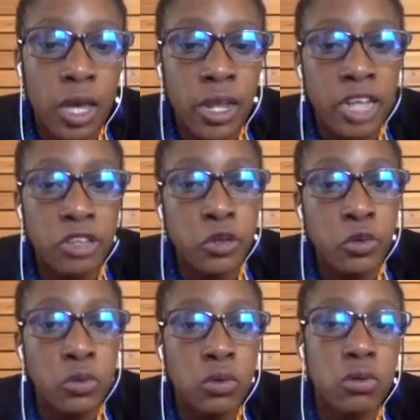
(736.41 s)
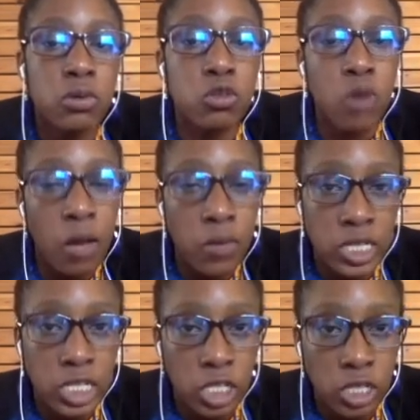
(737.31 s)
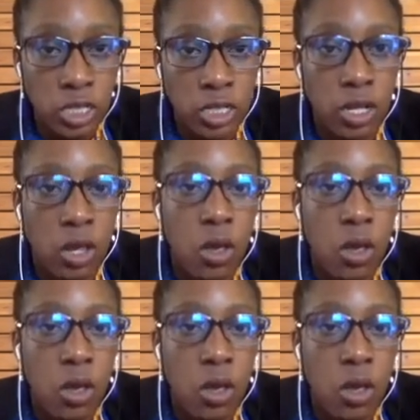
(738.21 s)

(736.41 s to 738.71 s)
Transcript: and had two 2-hour sessions,